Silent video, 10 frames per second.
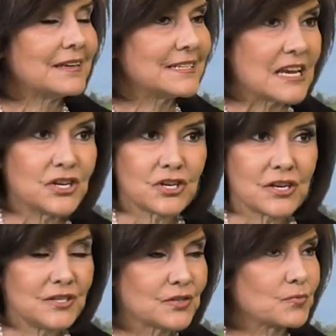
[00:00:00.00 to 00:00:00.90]

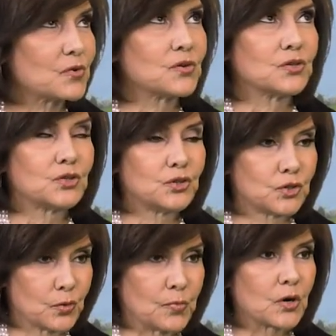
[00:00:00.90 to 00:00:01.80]
Tensions were
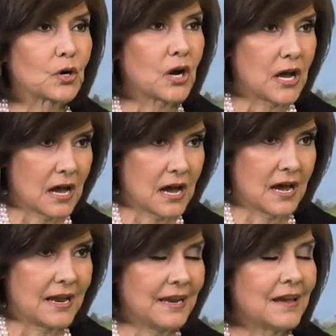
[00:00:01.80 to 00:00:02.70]
super
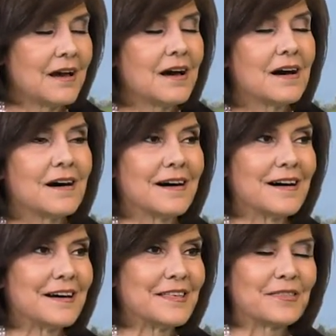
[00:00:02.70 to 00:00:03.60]
high. Uh,